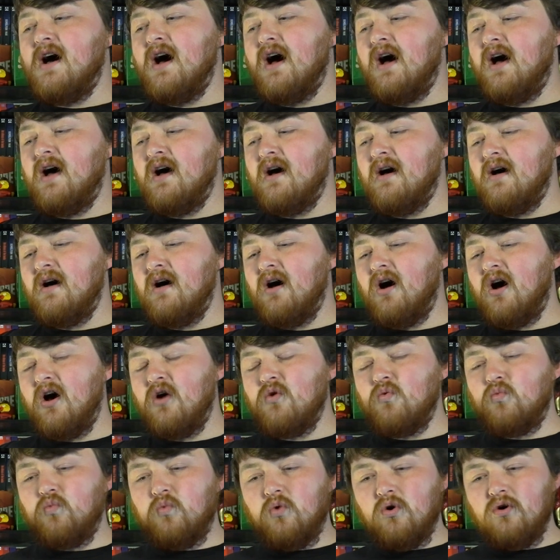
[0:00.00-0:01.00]

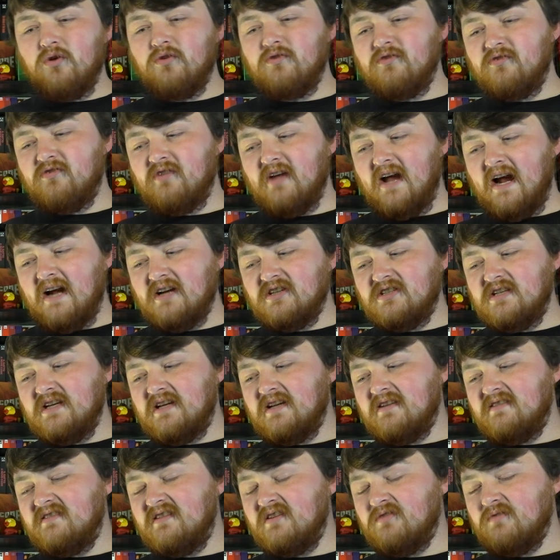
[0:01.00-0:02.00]
I was actually
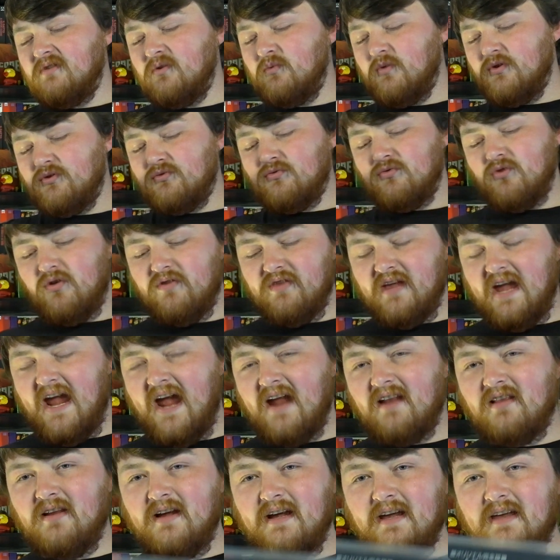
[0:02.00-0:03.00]
considering whether or not they
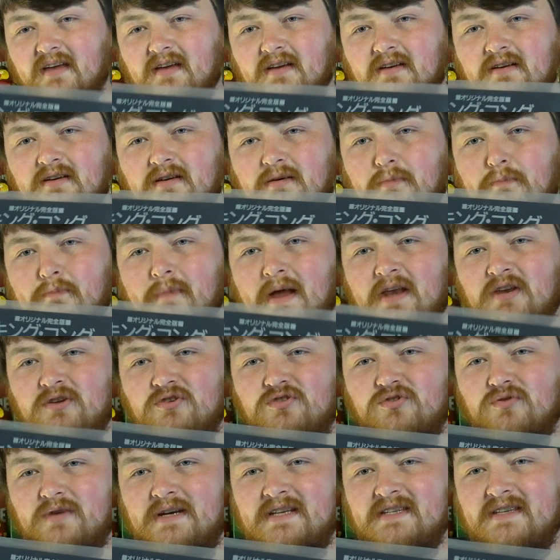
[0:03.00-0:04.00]
had like menu
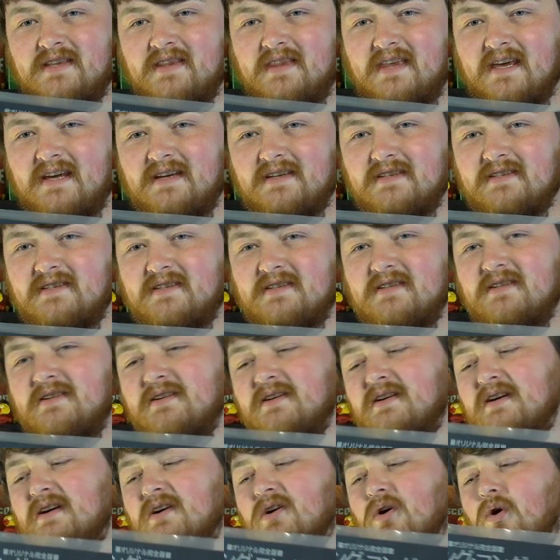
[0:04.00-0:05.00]
screens and things,
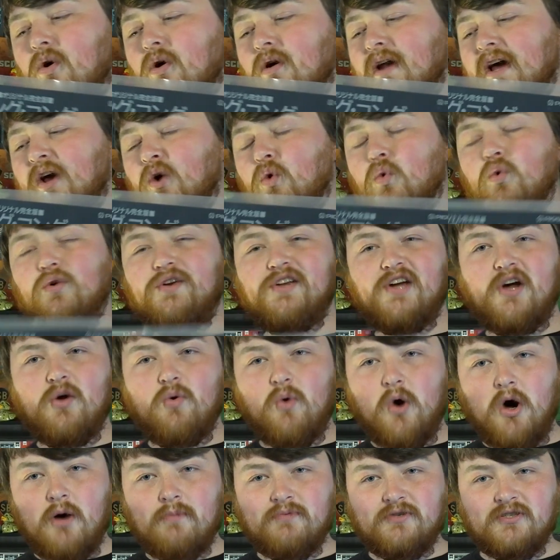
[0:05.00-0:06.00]
or like
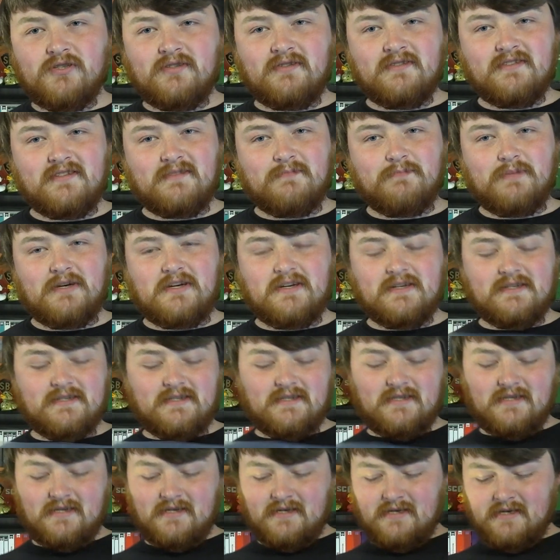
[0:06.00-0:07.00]
audio options,
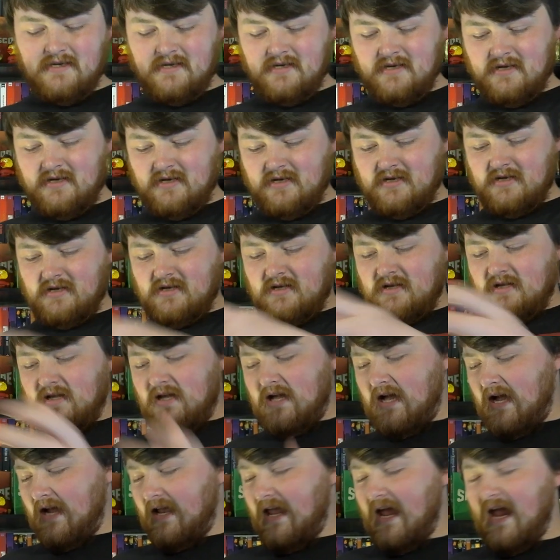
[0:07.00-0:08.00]
because
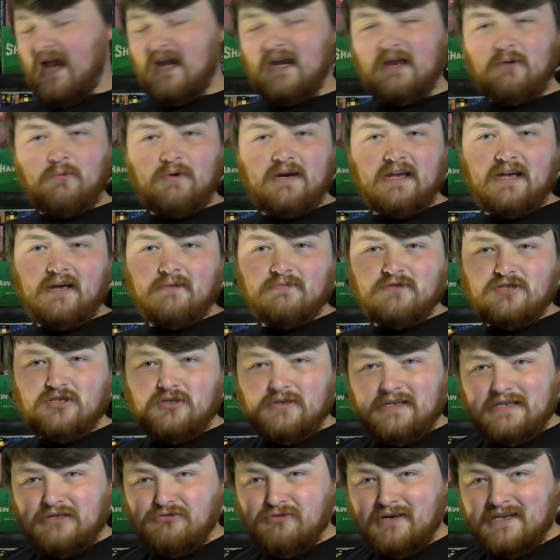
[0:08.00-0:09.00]
again, when it comes to
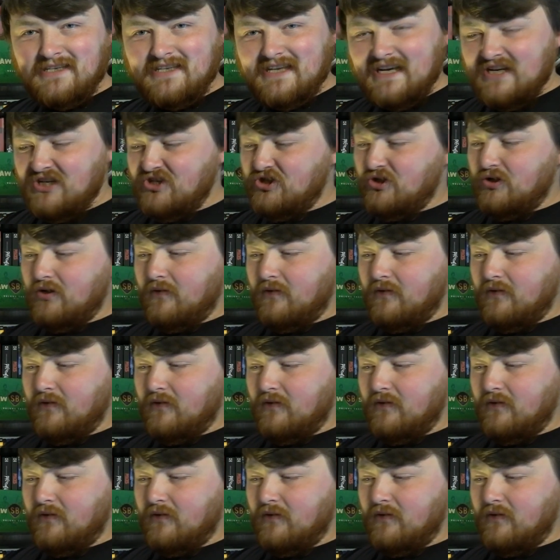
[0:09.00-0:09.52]
the translation